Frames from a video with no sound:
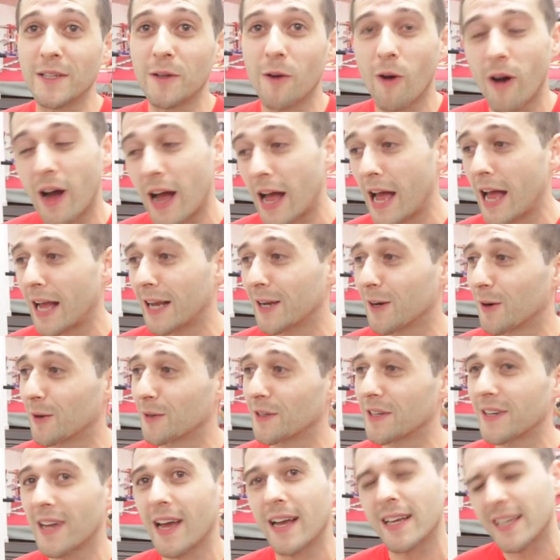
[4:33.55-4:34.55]
You got to hang
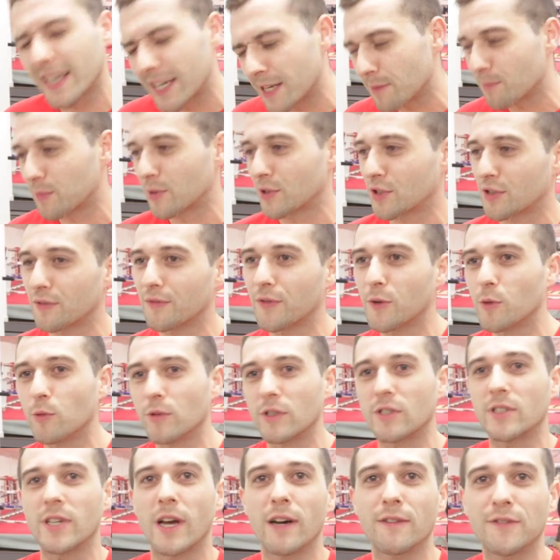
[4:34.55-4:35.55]
on and that and keep pushing through
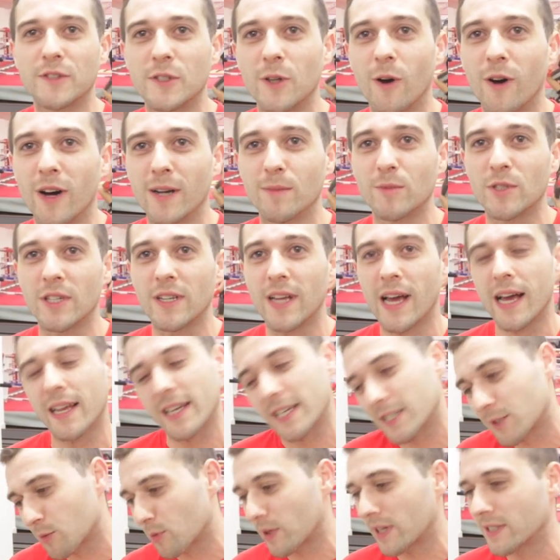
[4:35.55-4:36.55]
the tough times and that.
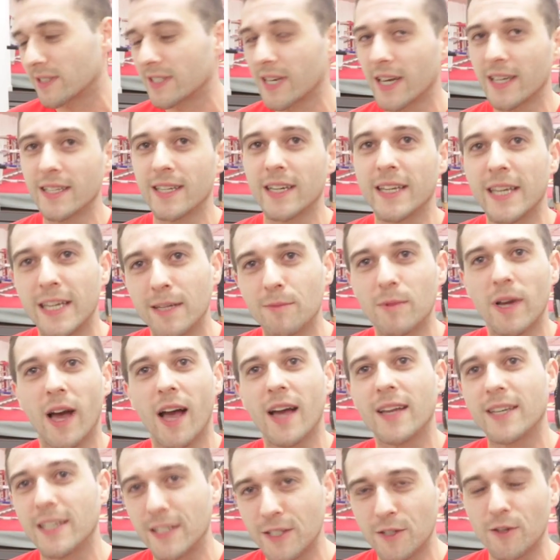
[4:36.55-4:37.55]
And that's what they tell you. Keep
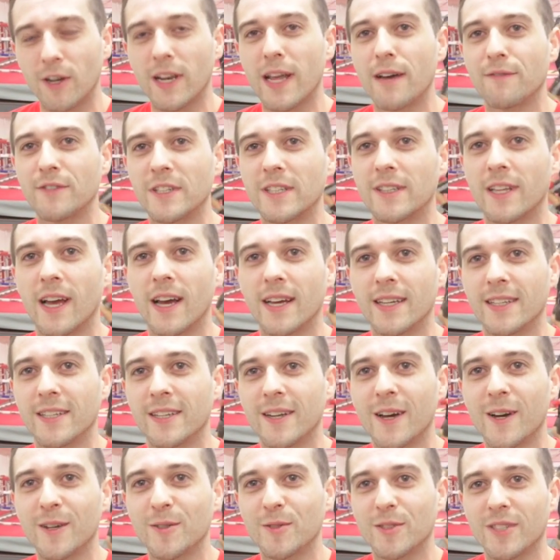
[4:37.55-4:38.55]
going and you'll have your day,
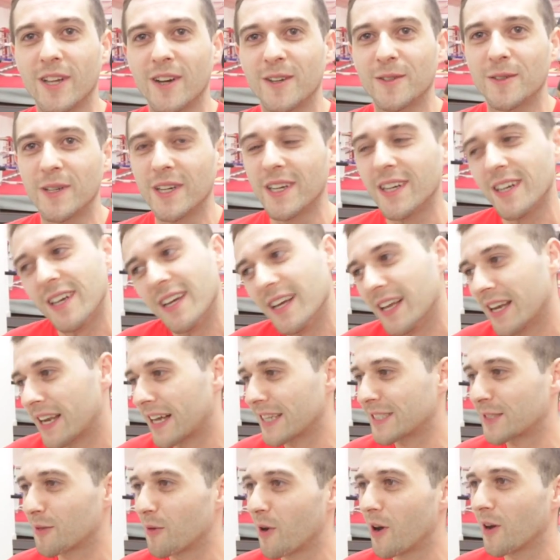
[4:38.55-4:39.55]
you know. So
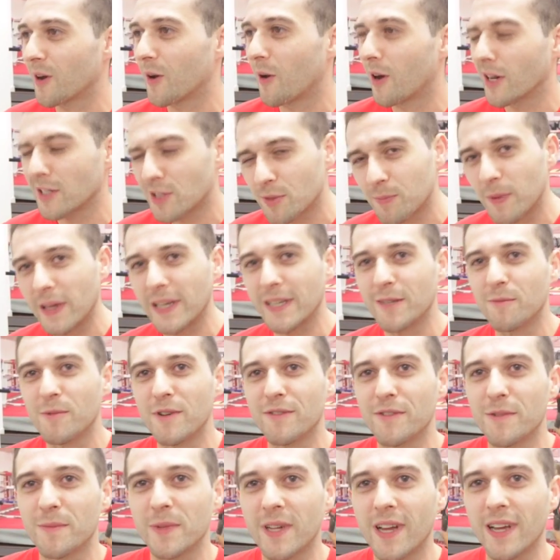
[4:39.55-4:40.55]
that's what I like speaking
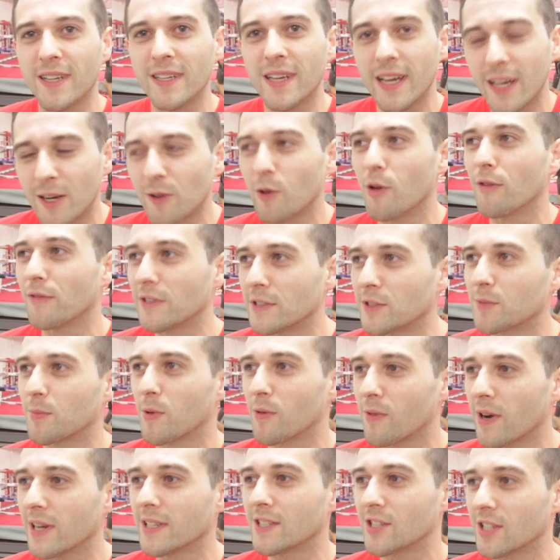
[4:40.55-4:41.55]
with them and that. Get a lot of
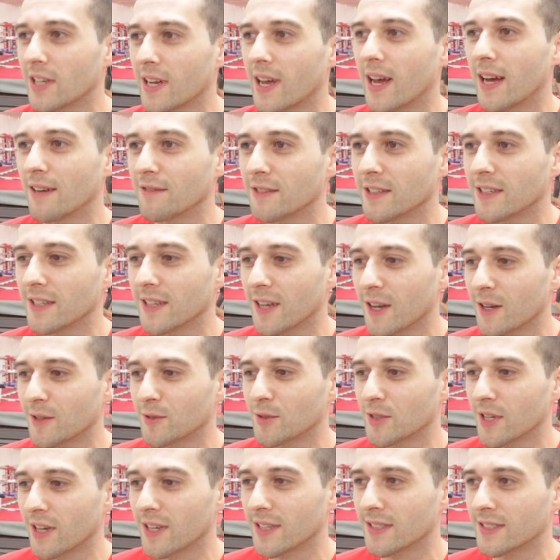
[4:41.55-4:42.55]
inspiration out of it, you know.
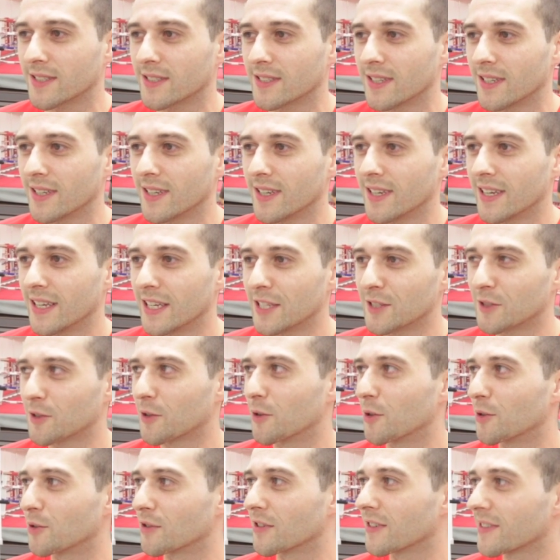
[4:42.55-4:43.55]
So it's, it's
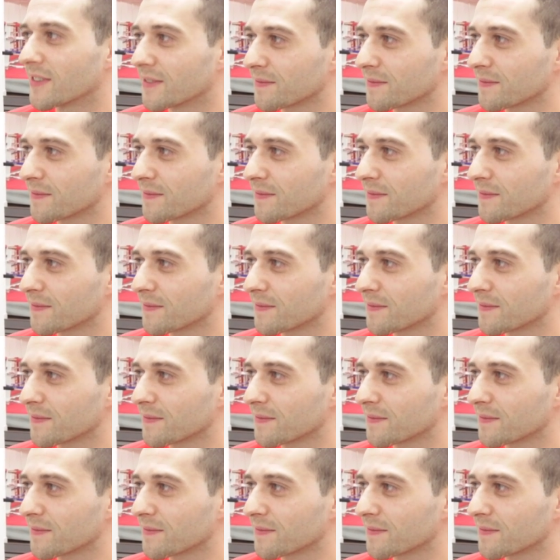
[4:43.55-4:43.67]
good.